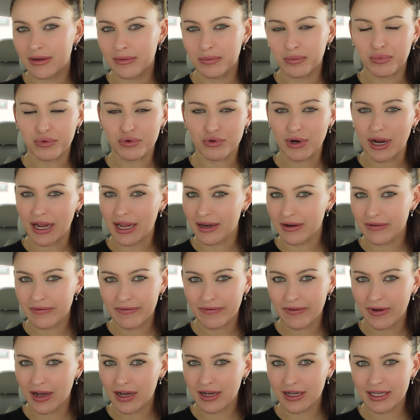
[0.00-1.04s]
brain
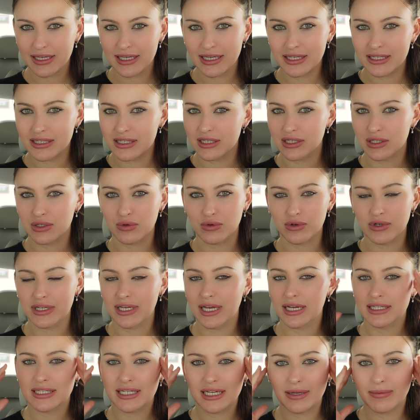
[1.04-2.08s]
foggy,
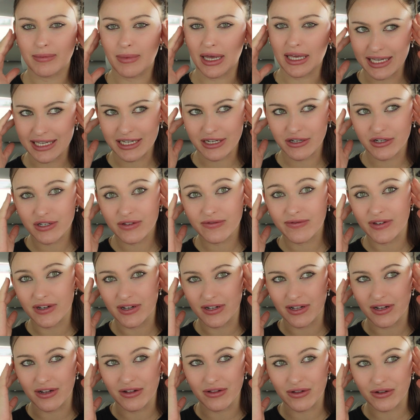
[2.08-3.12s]
disoriented. My ears feel
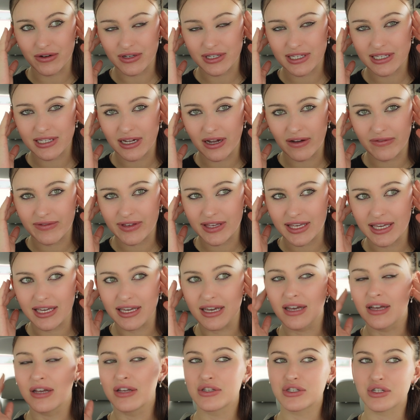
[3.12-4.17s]
a little stuffy,
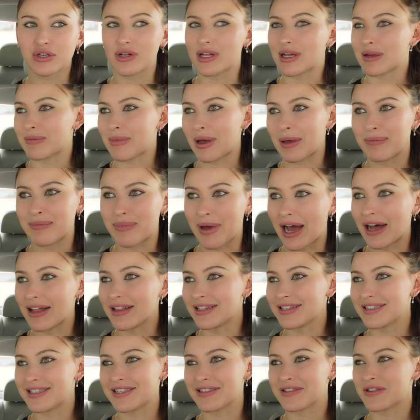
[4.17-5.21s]
so like my
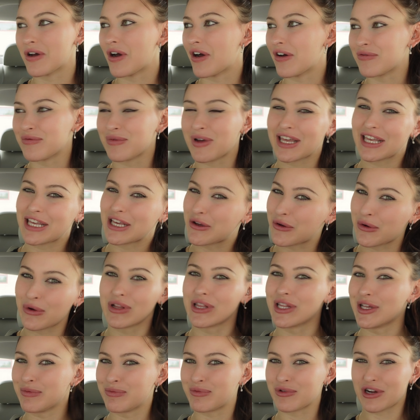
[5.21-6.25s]
balance is off, my
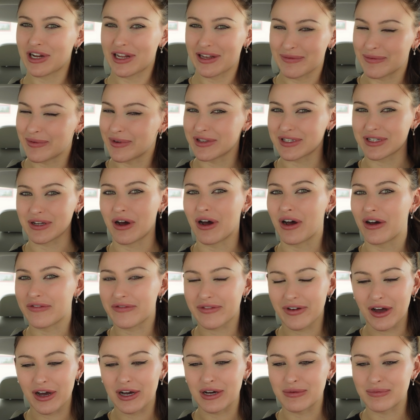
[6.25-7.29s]
equilibrium is off,
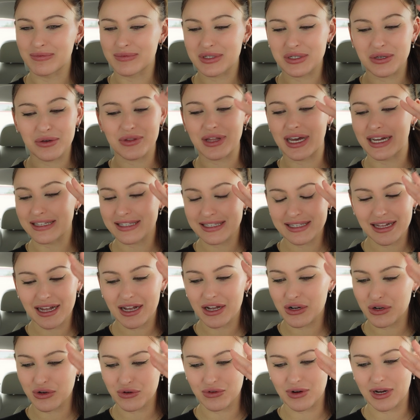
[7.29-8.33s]
so that's
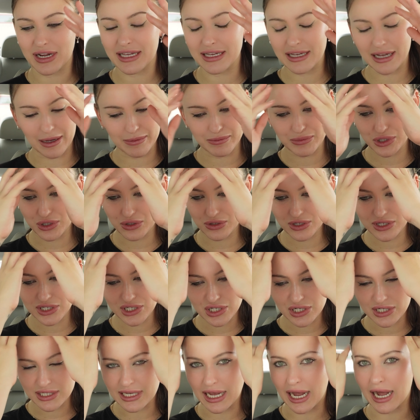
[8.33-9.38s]
not great. I'm sure it's
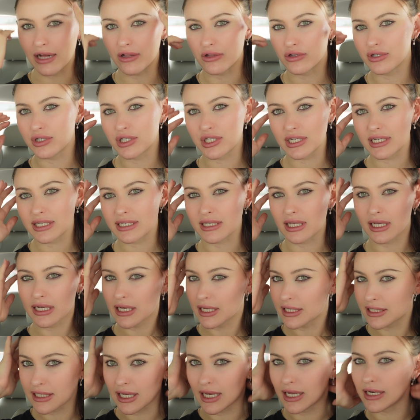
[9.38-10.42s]
just allergies. Like I
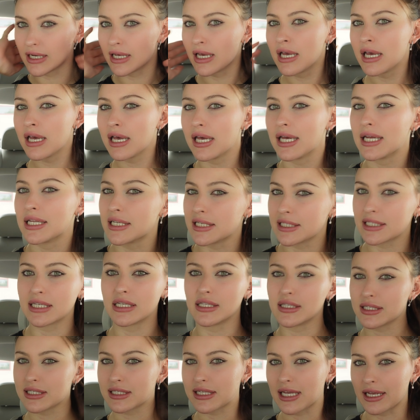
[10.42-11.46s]
said, it is
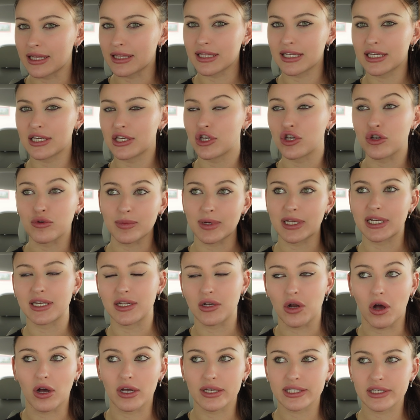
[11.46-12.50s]
insanely humid in
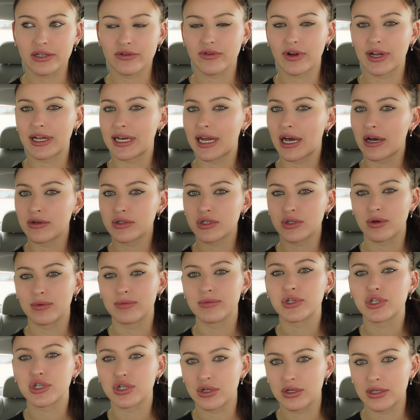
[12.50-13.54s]
Austin right now, so I'm
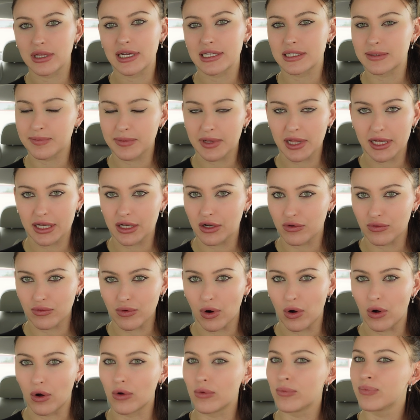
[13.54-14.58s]
sure that's playing a
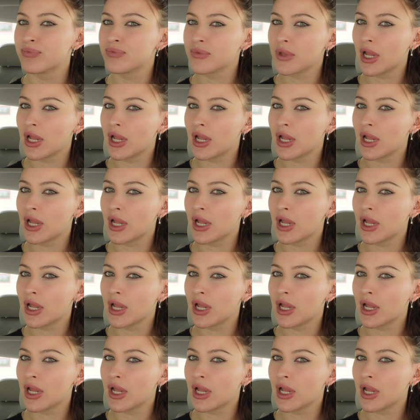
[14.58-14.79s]
role.